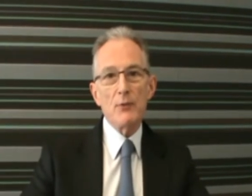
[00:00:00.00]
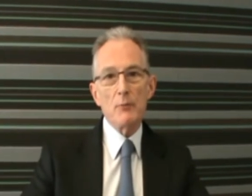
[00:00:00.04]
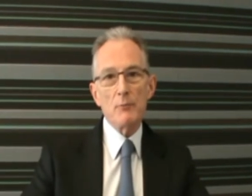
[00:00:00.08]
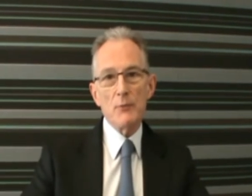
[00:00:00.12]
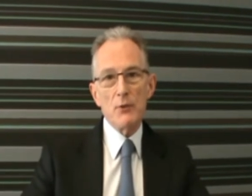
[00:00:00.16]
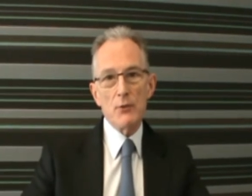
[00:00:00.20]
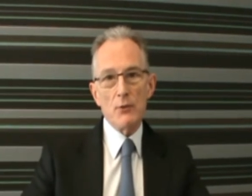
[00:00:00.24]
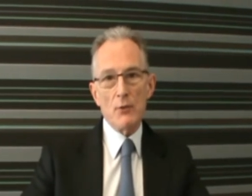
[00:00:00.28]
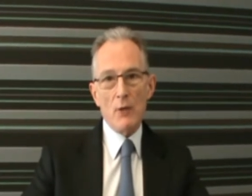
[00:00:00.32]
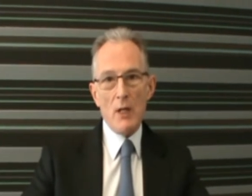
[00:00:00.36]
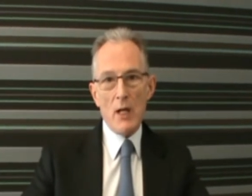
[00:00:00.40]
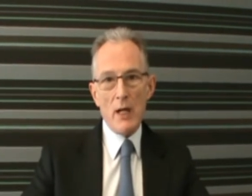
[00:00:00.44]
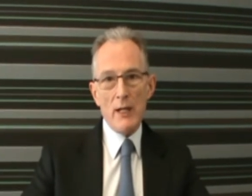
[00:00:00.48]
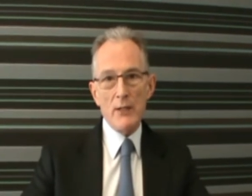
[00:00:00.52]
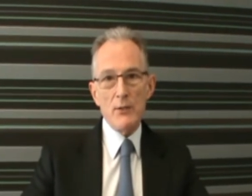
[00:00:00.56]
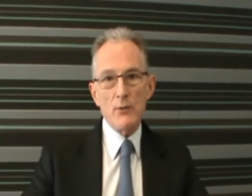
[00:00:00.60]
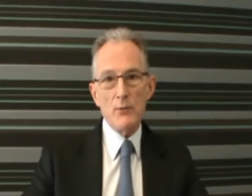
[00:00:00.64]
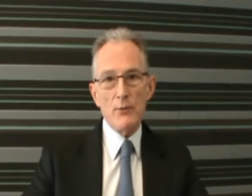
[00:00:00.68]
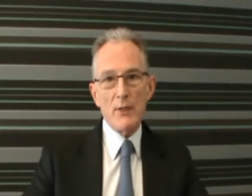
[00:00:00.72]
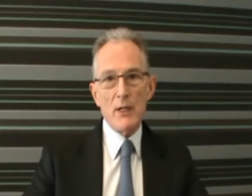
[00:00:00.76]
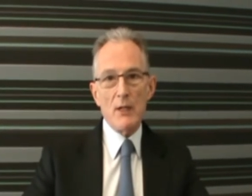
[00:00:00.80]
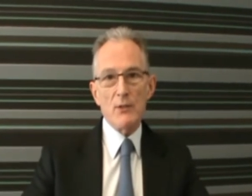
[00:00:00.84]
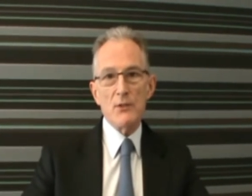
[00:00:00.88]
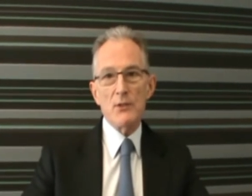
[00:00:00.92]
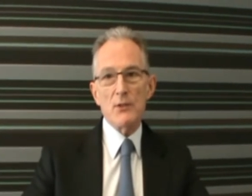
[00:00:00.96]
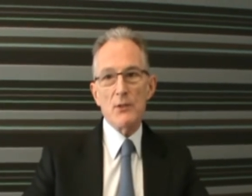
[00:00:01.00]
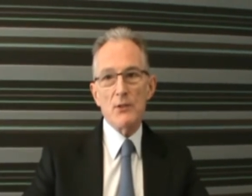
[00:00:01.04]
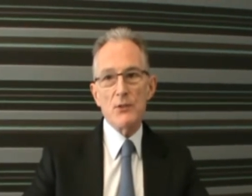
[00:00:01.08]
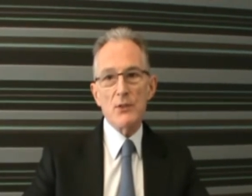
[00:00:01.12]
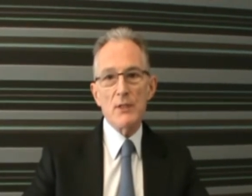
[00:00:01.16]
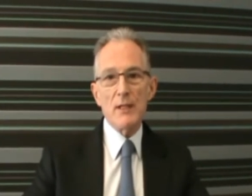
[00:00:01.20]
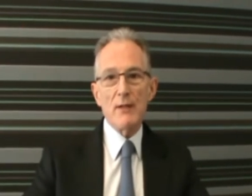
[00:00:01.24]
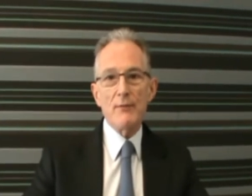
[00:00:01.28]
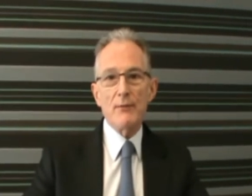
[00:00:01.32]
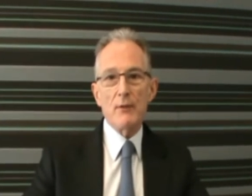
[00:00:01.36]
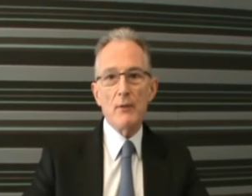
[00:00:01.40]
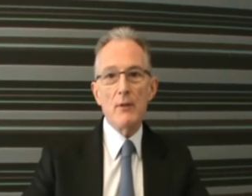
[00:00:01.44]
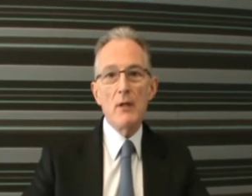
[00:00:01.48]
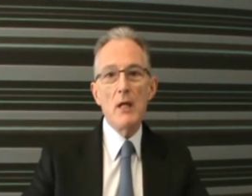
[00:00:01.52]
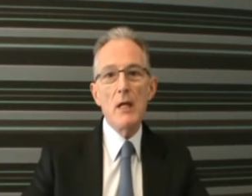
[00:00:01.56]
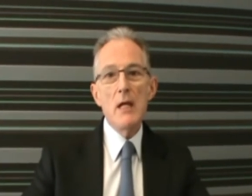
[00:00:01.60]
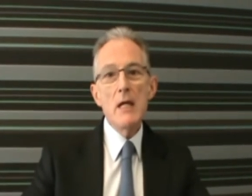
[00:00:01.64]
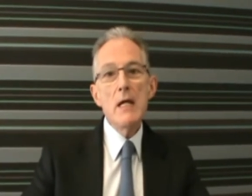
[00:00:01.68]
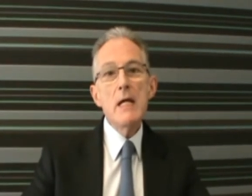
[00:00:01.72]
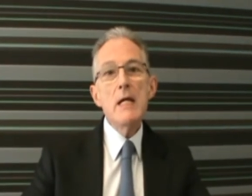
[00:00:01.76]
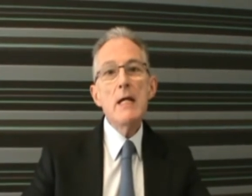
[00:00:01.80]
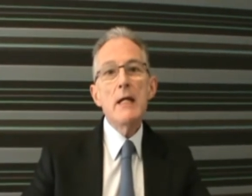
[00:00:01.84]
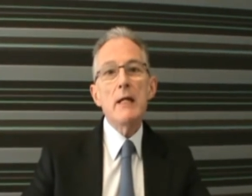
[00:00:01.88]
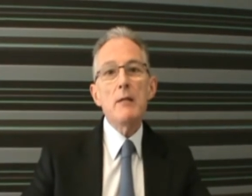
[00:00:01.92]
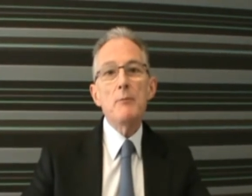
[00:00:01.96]
From July 2007,
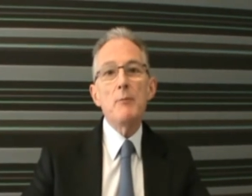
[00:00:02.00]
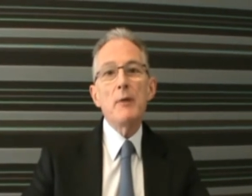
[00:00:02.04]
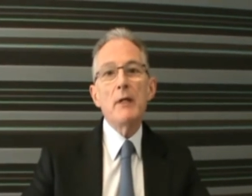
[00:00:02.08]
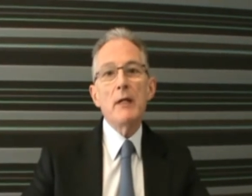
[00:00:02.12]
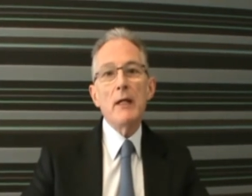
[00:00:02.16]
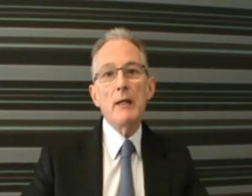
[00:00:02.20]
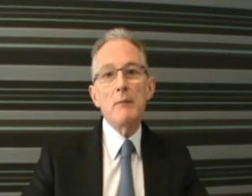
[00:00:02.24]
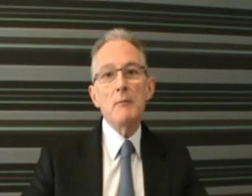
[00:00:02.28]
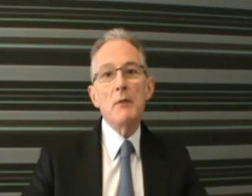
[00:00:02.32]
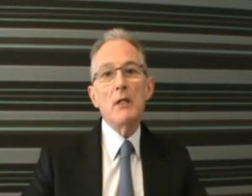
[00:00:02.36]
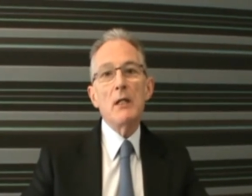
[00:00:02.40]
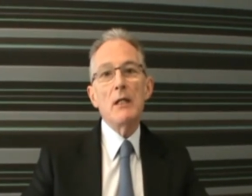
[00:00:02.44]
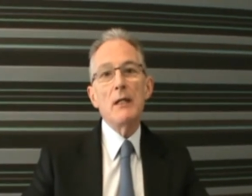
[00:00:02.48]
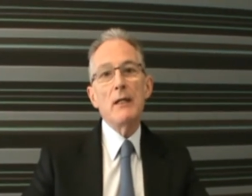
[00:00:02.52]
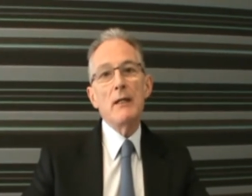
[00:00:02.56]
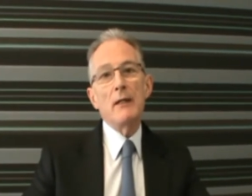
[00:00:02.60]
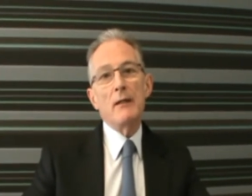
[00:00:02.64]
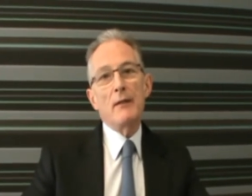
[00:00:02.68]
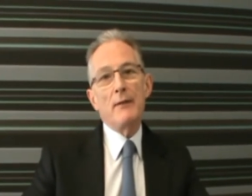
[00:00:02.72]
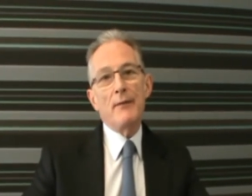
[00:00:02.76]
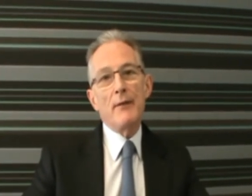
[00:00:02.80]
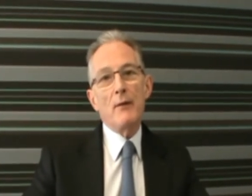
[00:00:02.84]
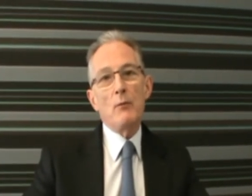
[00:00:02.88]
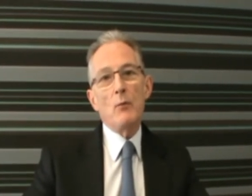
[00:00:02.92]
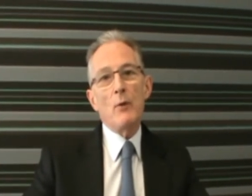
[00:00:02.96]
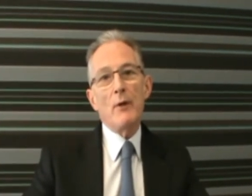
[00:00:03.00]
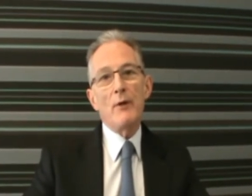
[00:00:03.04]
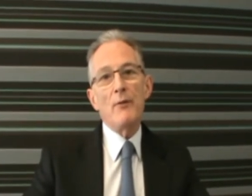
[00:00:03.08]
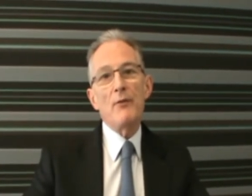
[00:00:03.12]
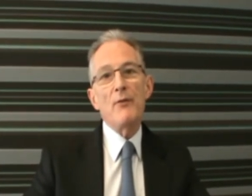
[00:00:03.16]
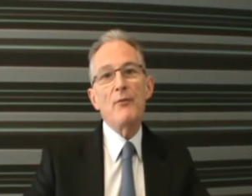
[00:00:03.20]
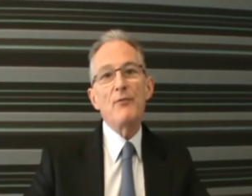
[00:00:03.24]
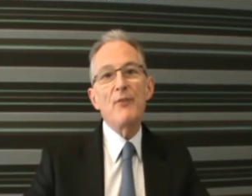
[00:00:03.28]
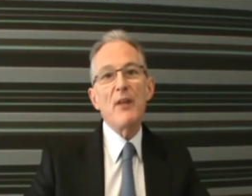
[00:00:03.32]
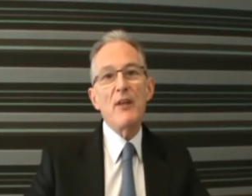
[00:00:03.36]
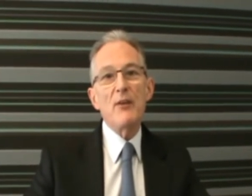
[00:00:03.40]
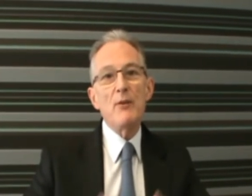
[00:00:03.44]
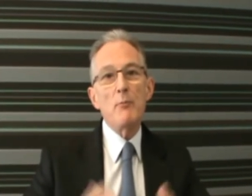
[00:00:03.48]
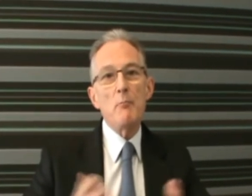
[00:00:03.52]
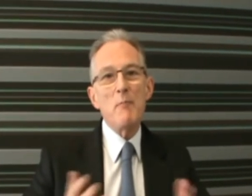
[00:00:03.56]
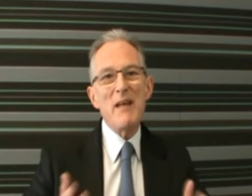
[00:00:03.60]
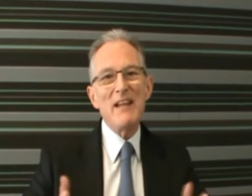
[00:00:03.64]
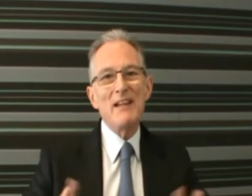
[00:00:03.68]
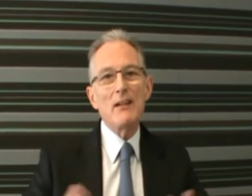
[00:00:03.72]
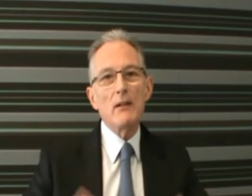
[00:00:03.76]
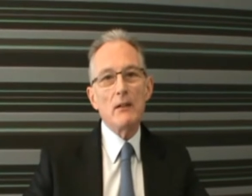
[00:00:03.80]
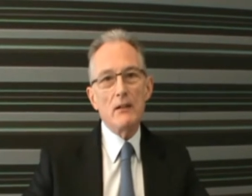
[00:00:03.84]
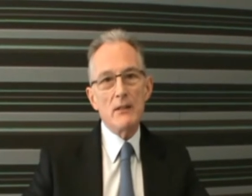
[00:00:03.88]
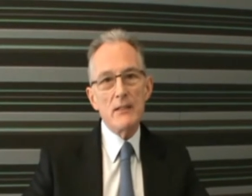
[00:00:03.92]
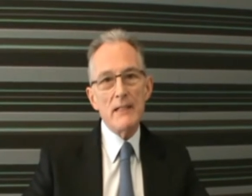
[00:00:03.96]
it became clear that one of the
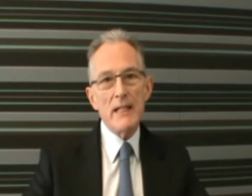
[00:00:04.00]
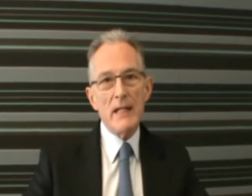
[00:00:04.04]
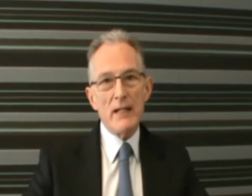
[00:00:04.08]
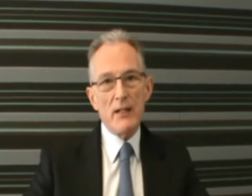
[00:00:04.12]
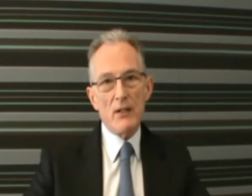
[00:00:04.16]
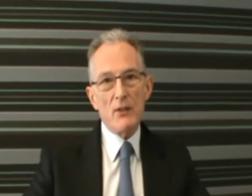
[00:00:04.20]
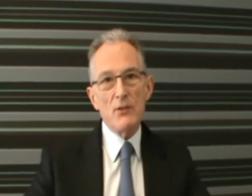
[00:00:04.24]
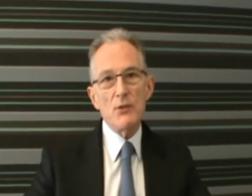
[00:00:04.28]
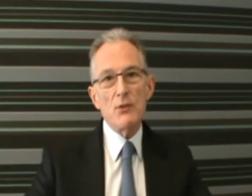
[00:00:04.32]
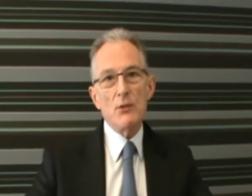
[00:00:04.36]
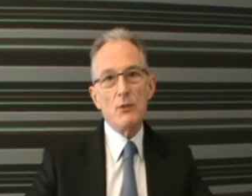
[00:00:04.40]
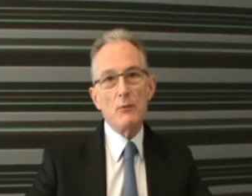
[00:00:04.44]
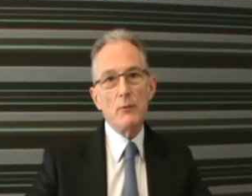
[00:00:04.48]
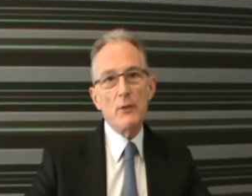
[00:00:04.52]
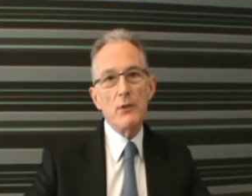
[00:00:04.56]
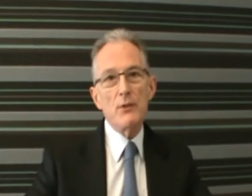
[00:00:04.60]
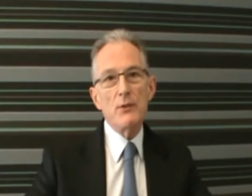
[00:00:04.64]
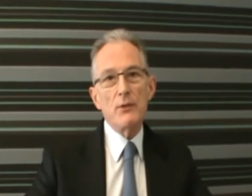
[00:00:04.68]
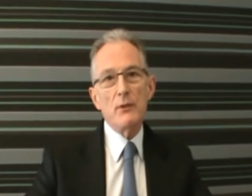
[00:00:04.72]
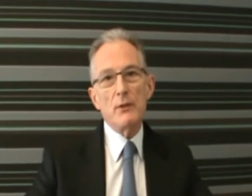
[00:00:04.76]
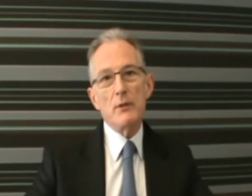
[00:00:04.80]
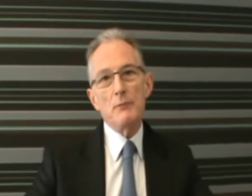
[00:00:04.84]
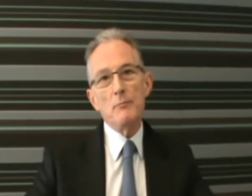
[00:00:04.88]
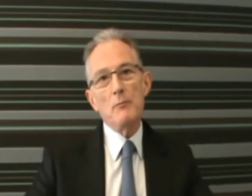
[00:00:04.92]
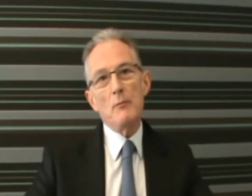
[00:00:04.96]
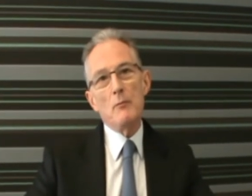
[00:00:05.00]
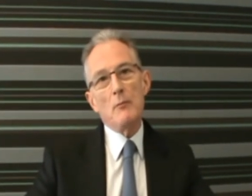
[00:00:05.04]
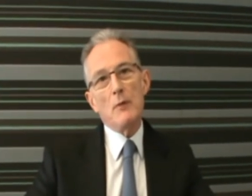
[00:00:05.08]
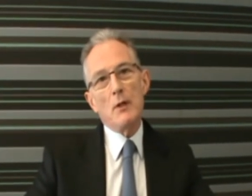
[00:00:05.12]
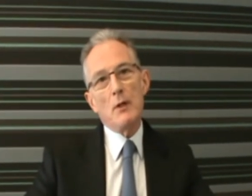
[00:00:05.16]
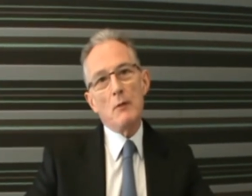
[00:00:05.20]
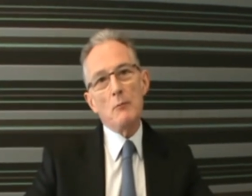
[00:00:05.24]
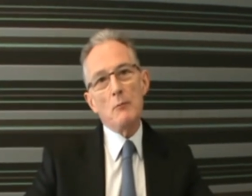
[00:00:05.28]
fundamental tenets on which the uh,